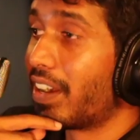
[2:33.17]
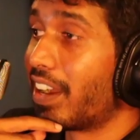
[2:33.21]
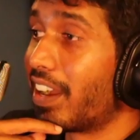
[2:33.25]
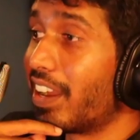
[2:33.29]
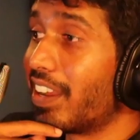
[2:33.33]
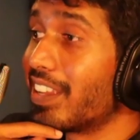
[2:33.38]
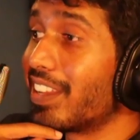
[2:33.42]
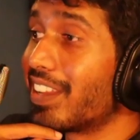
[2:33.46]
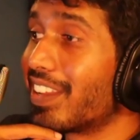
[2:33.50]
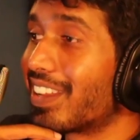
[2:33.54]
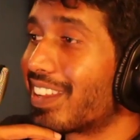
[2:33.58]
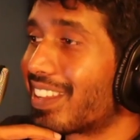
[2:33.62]
It's
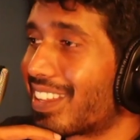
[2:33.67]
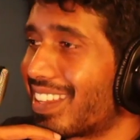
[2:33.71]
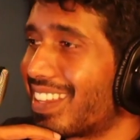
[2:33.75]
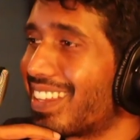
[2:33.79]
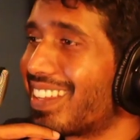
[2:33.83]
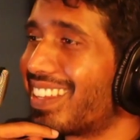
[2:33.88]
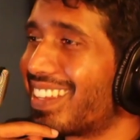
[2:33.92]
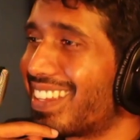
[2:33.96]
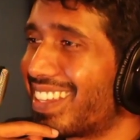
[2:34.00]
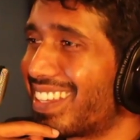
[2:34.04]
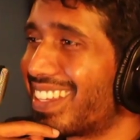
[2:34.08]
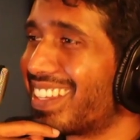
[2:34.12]
telling you
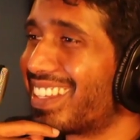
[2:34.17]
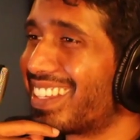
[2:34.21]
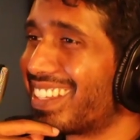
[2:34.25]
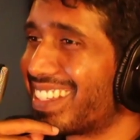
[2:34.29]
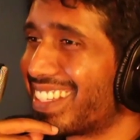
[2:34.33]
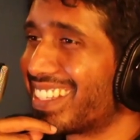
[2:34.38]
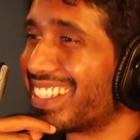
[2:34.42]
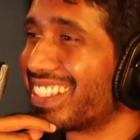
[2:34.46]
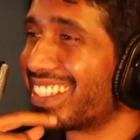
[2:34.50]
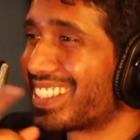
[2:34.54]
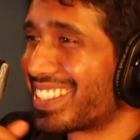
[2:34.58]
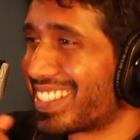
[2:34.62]
it's
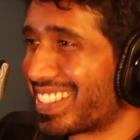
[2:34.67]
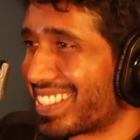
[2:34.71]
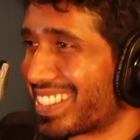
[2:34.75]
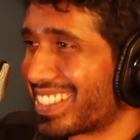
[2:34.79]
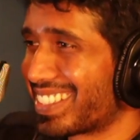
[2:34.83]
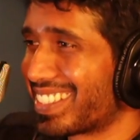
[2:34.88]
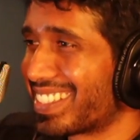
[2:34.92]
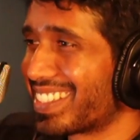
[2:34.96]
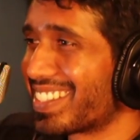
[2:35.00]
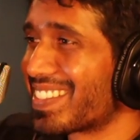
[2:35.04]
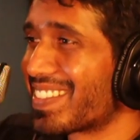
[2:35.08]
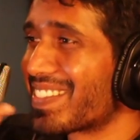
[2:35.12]
not for you
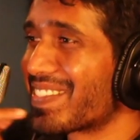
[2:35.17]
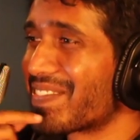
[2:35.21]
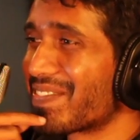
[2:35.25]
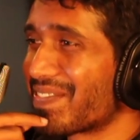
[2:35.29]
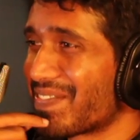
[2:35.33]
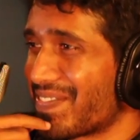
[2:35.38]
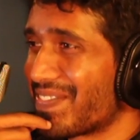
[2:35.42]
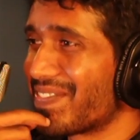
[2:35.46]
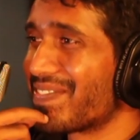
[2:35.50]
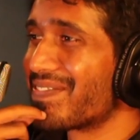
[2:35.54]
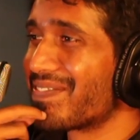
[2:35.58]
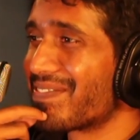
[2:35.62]
right
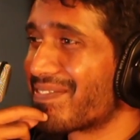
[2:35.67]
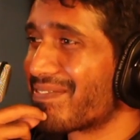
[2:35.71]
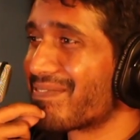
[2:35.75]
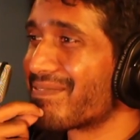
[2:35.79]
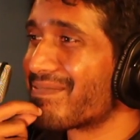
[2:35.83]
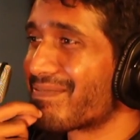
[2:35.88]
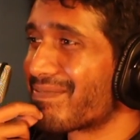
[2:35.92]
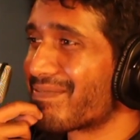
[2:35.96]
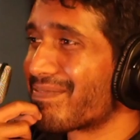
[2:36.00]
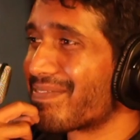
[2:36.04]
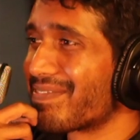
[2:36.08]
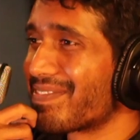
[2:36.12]
now, but you
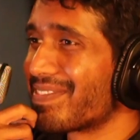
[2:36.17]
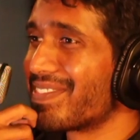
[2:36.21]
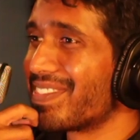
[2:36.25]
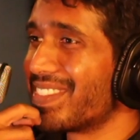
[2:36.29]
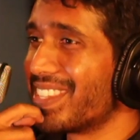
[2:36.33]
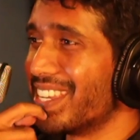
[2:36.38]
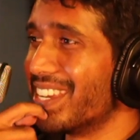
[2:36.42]
never know.